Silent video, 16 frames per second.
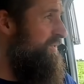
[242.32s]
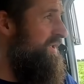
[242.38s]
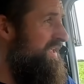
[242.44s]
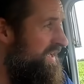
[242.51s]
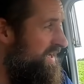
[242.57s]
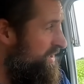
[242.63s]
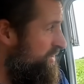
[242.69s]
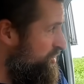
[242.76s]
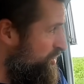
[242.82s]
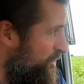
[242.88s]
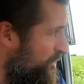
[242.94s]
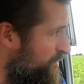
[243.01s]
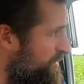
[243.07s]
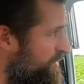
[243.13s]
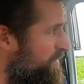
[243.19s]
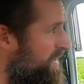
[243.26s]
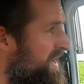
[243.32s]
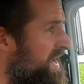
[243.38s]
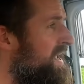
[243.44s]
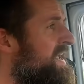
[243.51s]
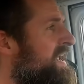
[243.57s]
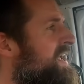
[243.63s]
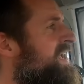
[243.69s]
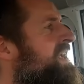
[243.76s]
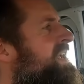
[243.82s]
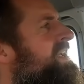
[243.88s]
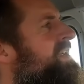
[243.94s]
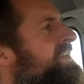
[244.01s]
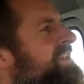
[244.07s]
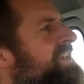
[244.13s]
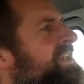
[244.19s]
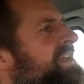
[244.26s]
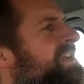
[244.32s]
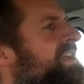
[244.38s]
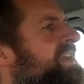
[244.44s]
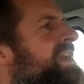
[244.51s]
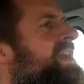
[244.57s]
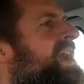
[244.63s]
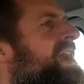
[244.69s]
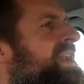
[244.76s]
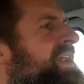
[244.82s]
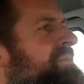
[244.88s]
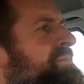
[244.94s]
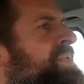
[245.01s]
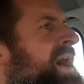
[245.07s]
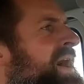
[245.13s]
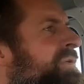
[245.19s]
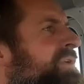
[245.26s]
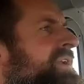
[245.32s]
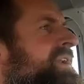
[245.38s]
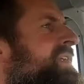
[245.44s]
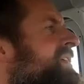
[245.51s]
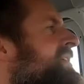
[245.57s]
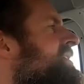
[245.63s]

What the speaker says: be towed away and impounded.